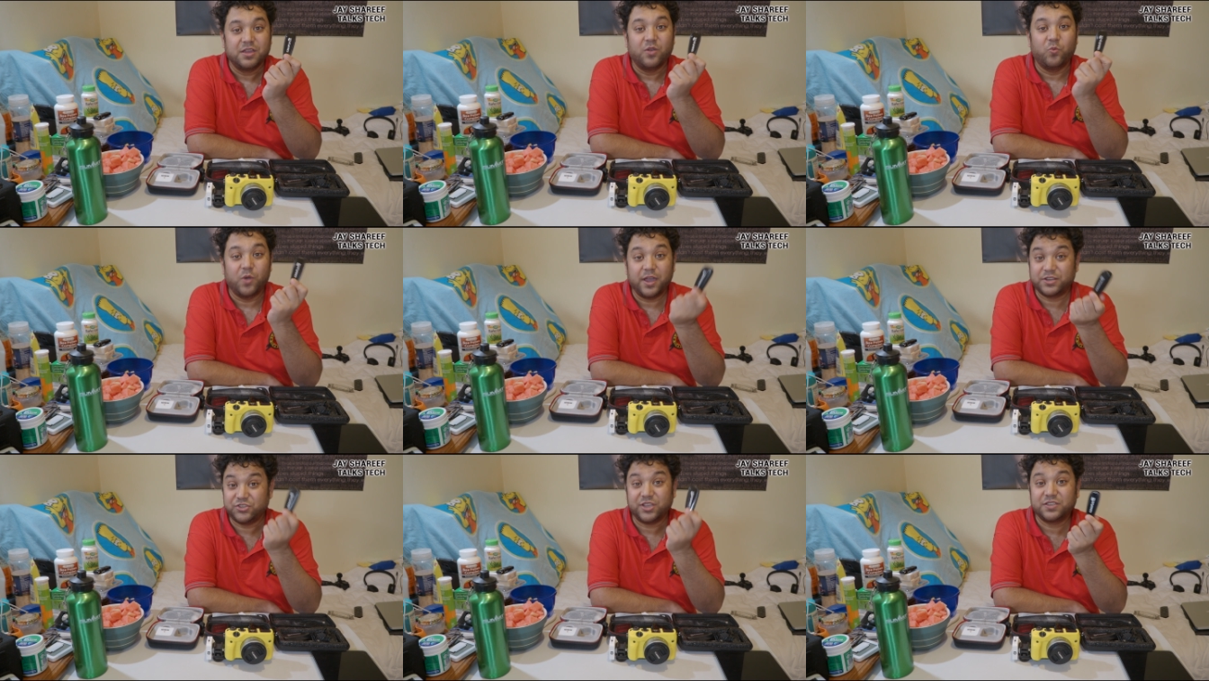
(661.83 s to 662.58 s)

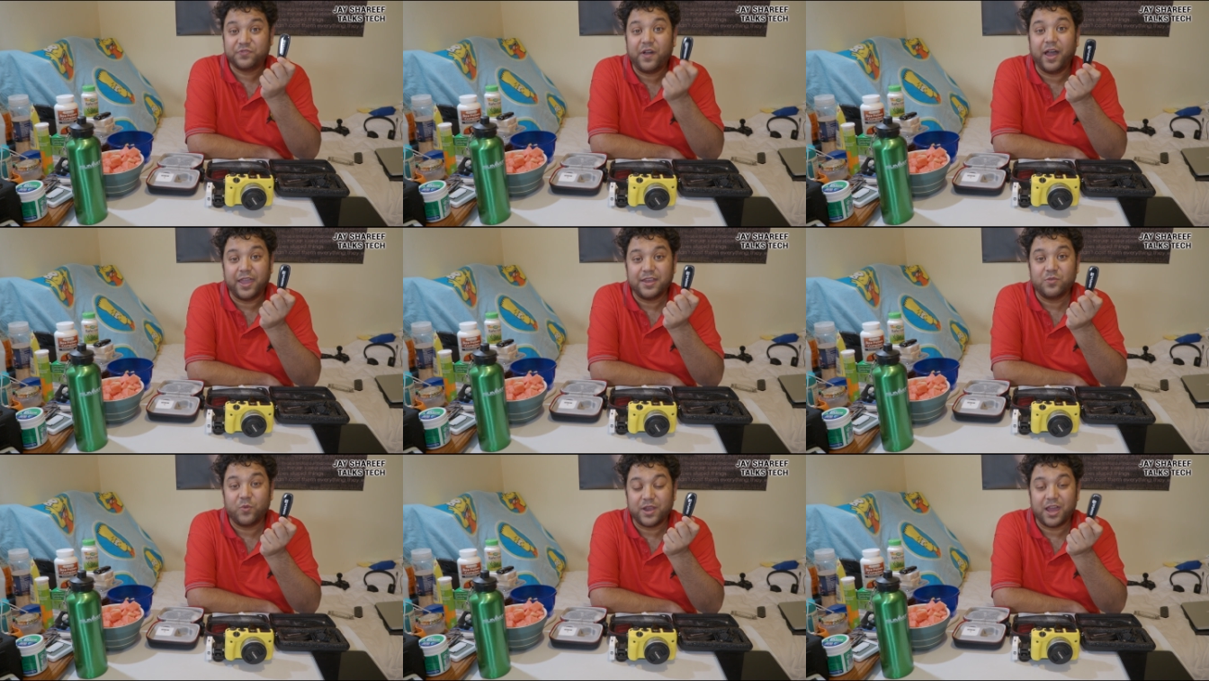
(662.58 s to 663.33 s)
worked just fine
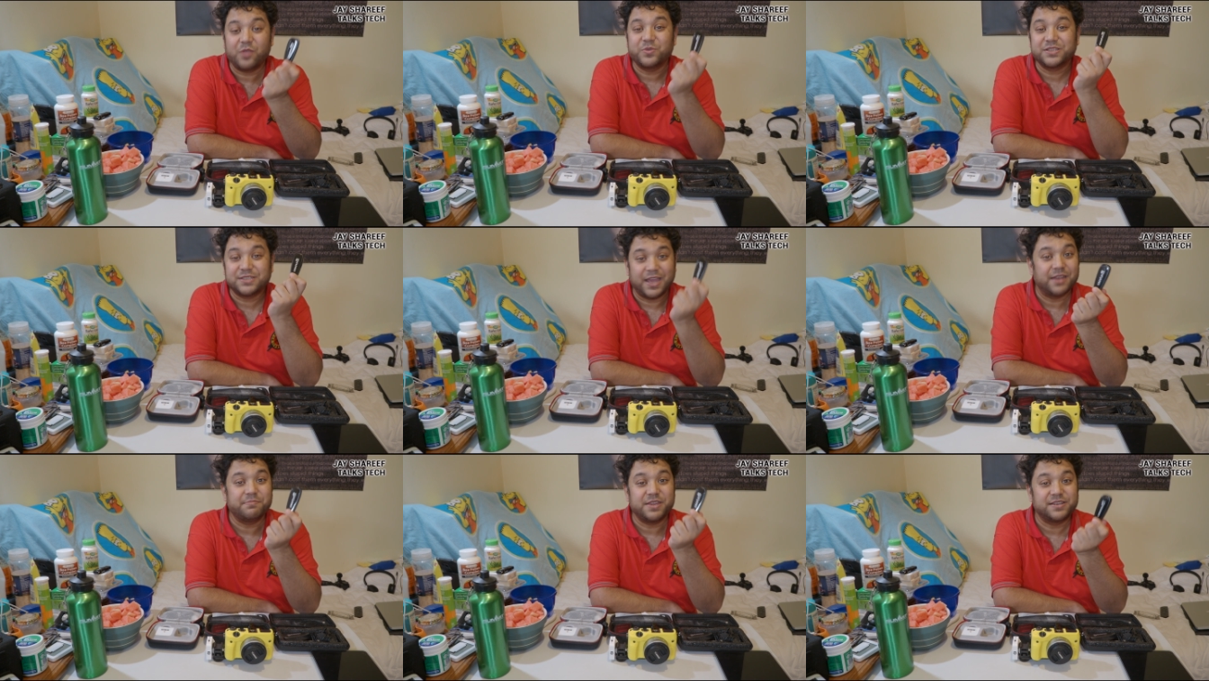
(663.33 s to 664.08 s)
when I was
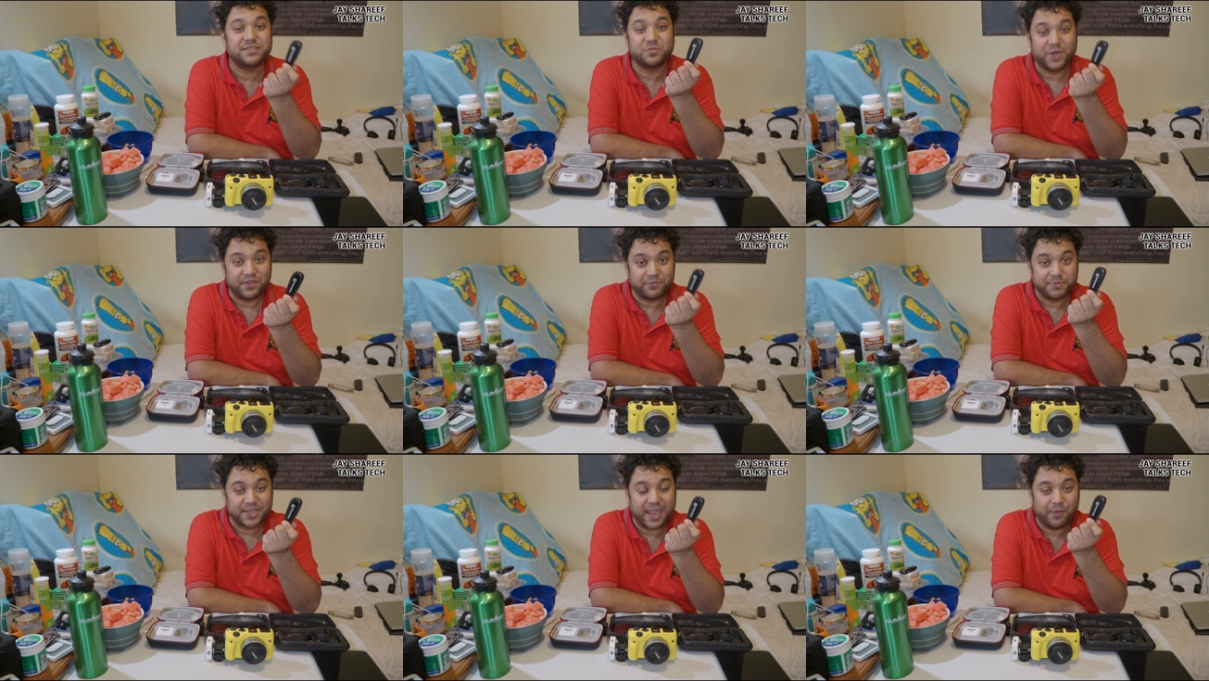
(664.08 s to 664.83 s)
10 meters away from
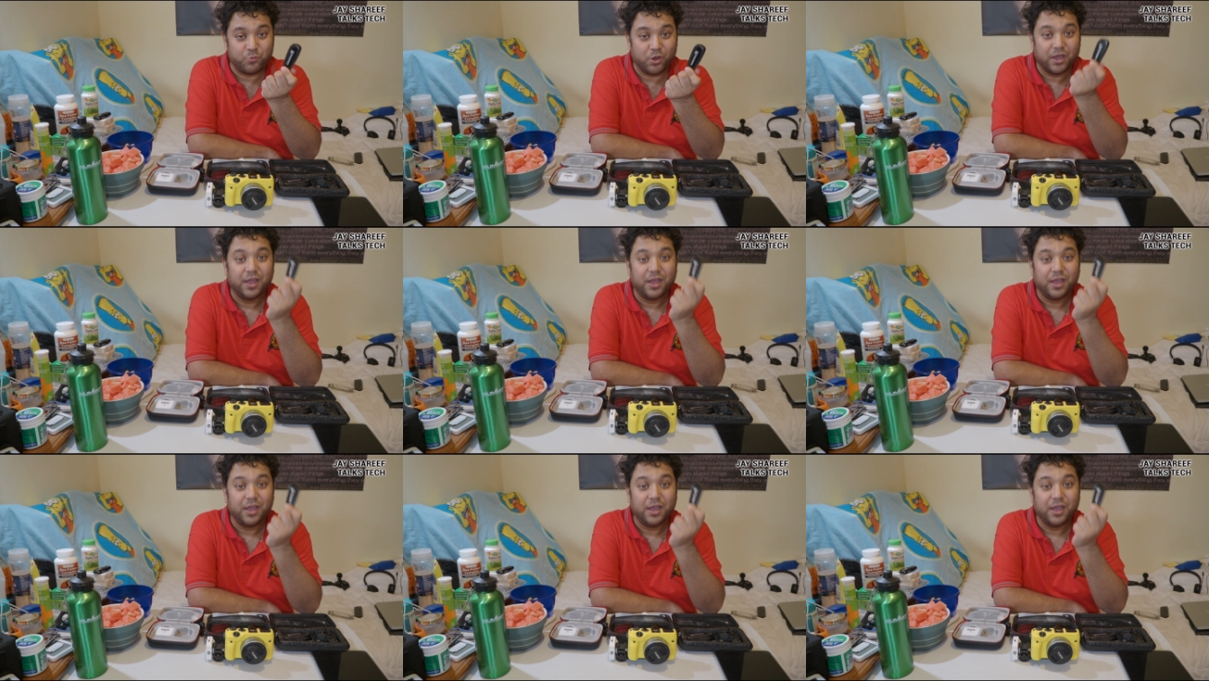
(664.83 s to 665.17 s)
the camera.